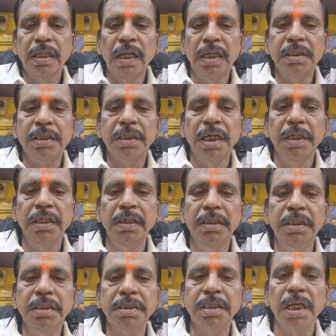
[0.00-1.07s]
That schedule
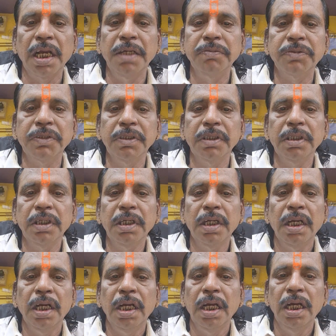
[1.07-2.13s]
describes
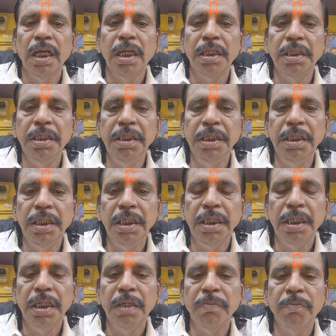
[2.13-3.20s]

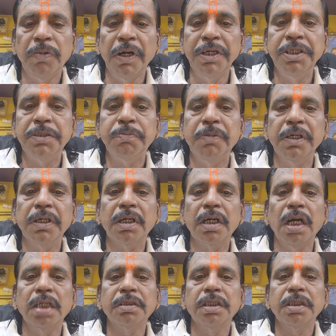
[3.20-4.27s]
the punishment
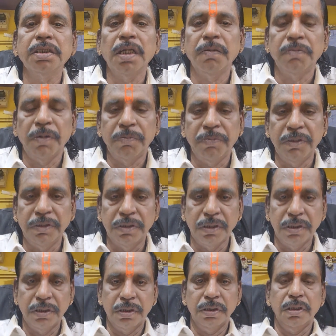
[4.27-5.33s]
classes of
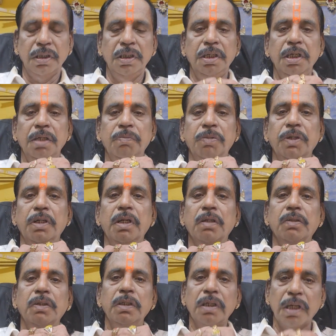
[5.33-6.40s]
offenses. Indian Penal
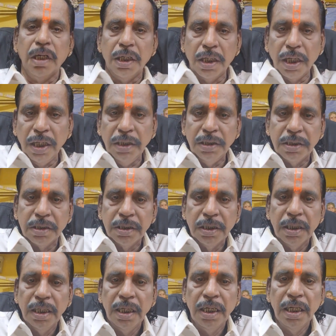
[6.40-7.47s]
Code contains
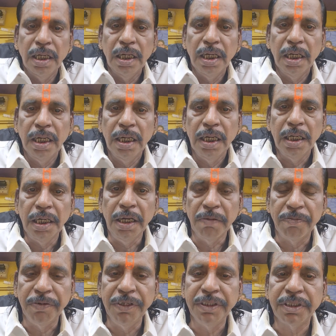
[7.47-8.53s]

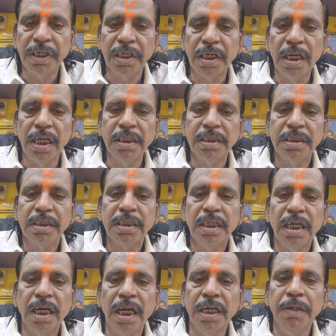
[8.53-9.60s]
definition class
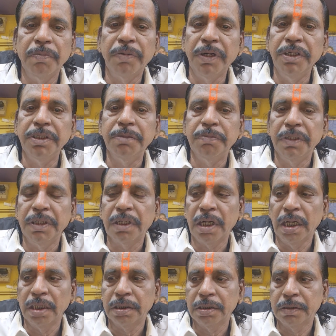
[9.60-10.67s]
and punishment
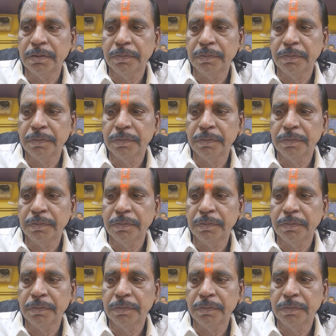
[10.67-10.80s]
class.